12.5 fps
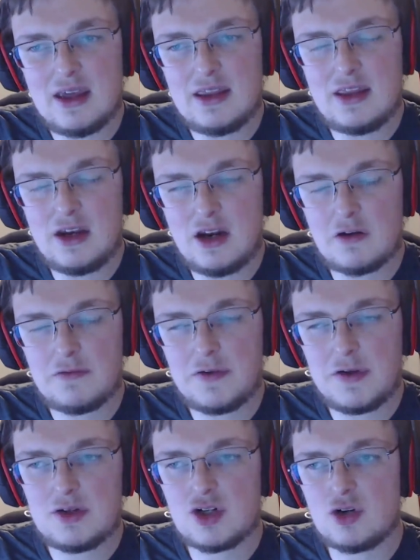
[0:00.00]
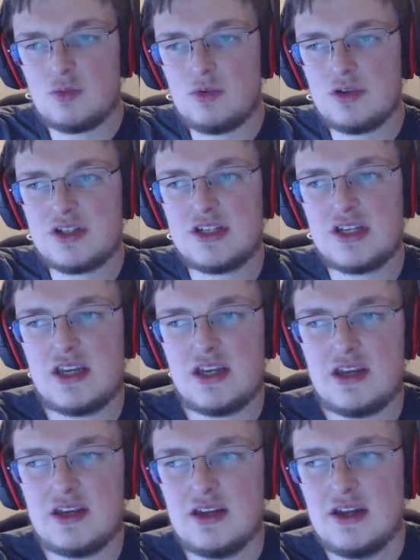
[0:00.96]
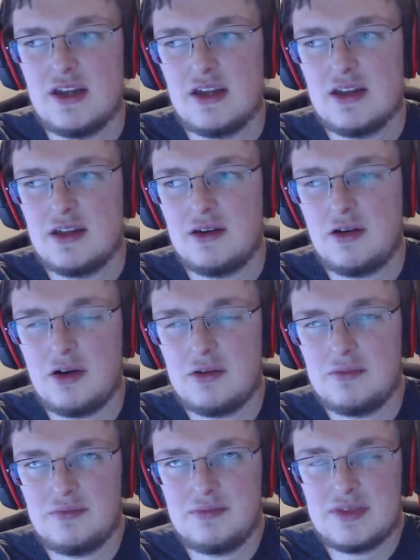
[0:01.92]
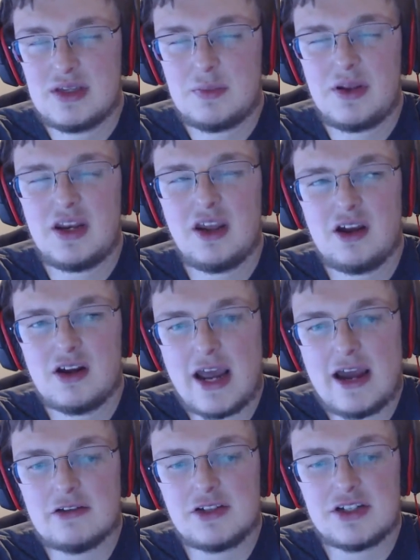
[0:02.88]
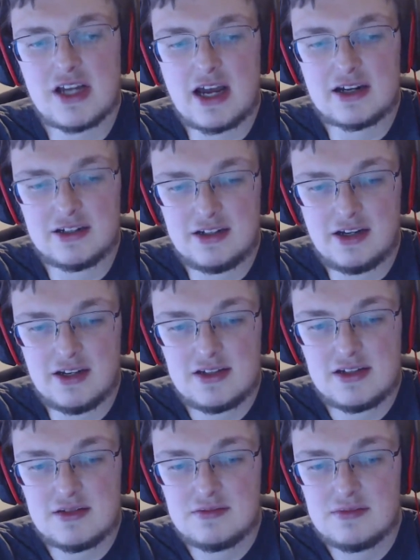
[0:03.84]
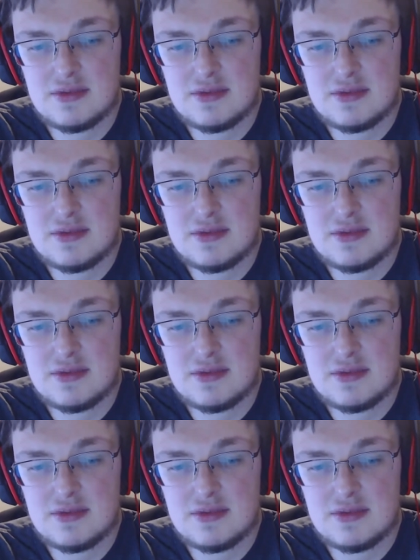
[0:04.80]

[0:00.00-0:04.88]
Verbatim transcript: in the near future we'll see, you know, depending on how stock does,